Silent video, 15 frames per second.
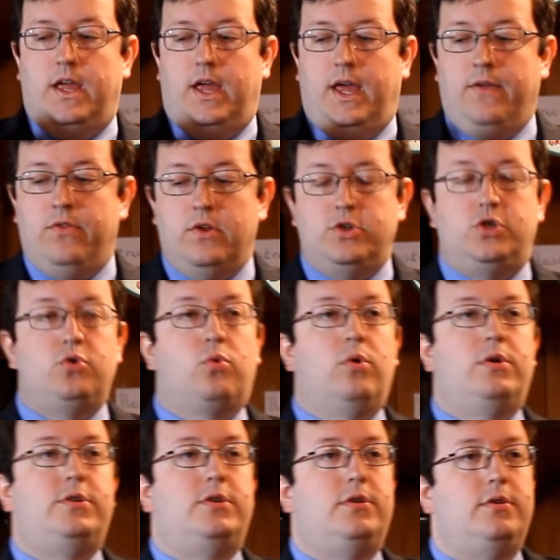In the
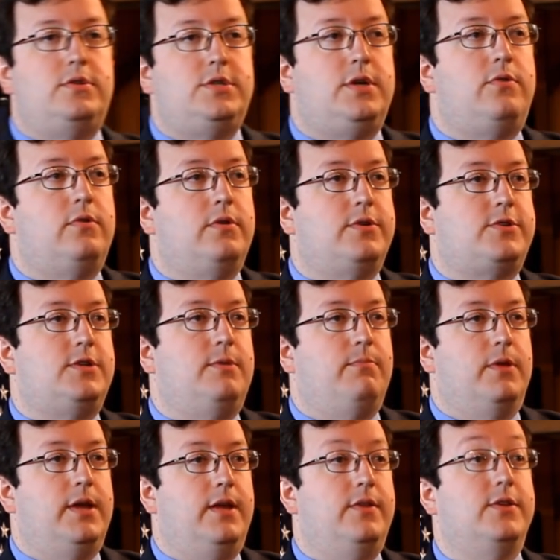Georgia General
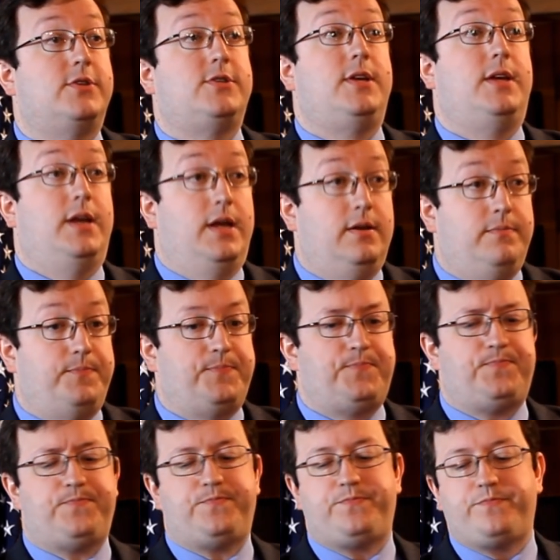Assembly, in the Senate,
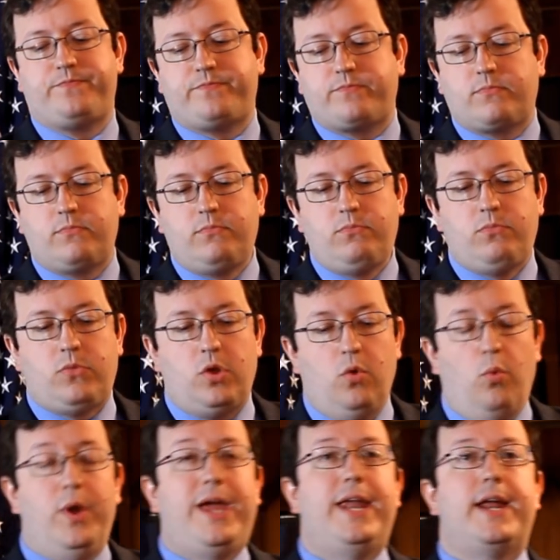
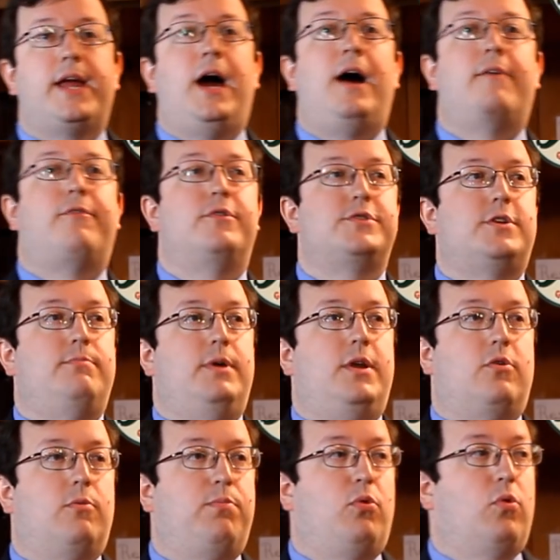we get a conference committee
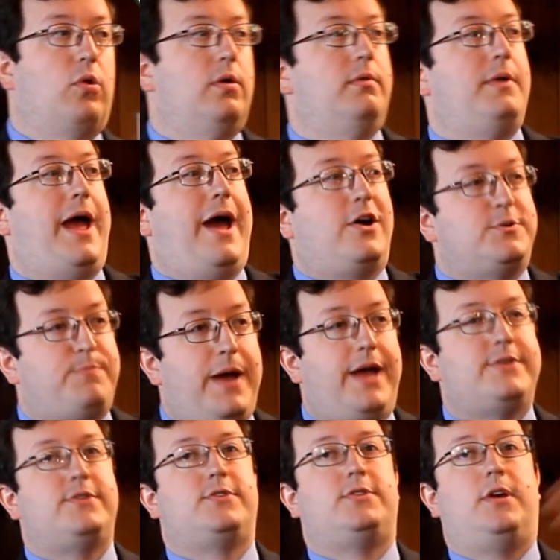report. House
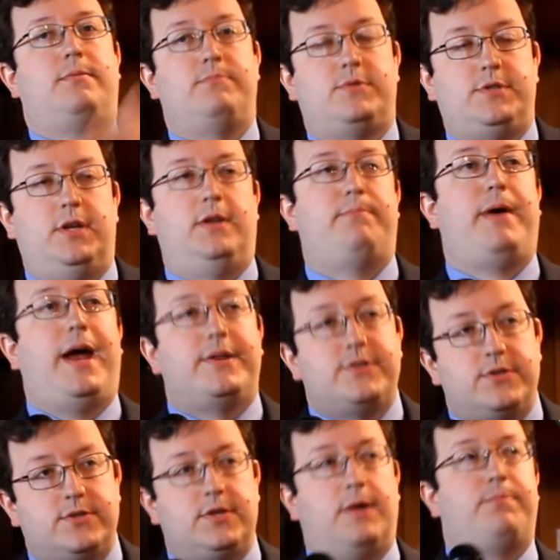passes something, Senate
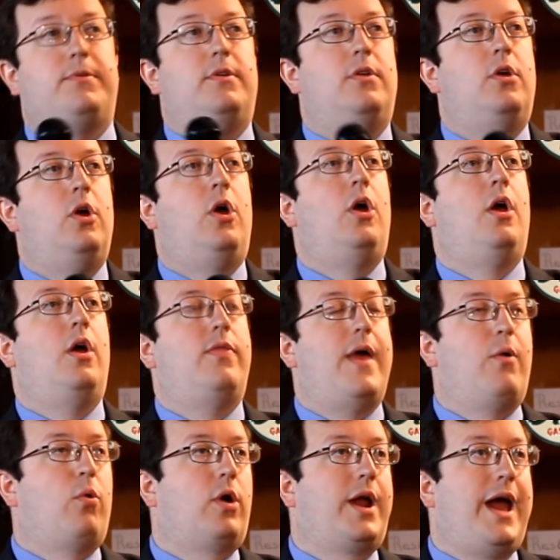passes something.
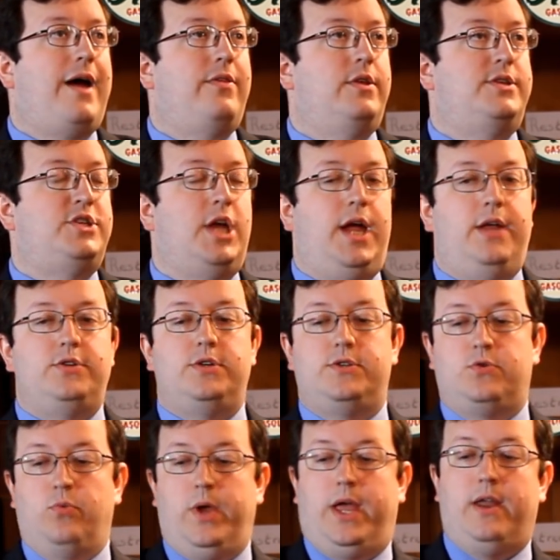They work out the
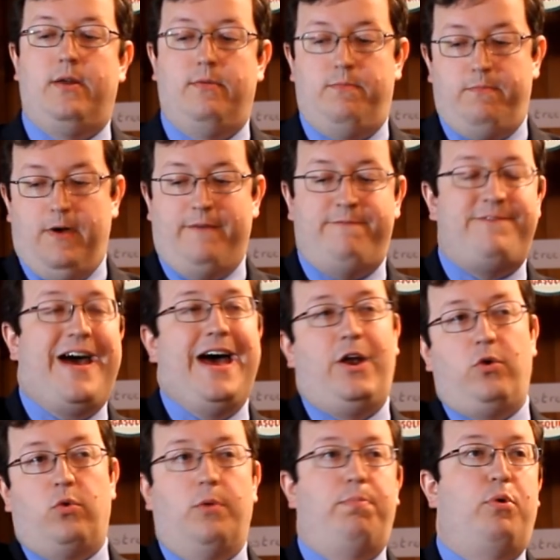changes. We get a
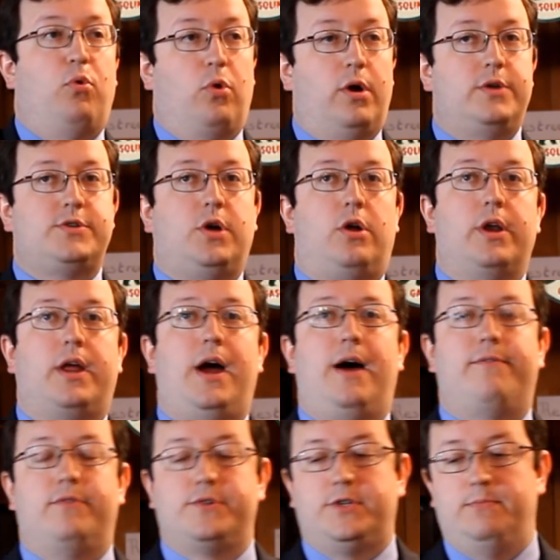final report. It's called a
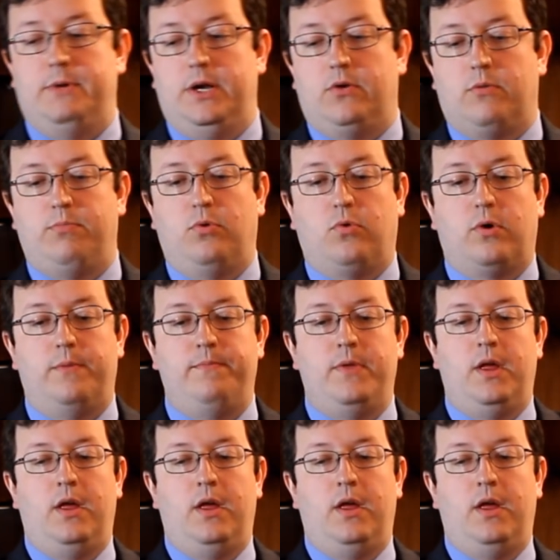conference committee report.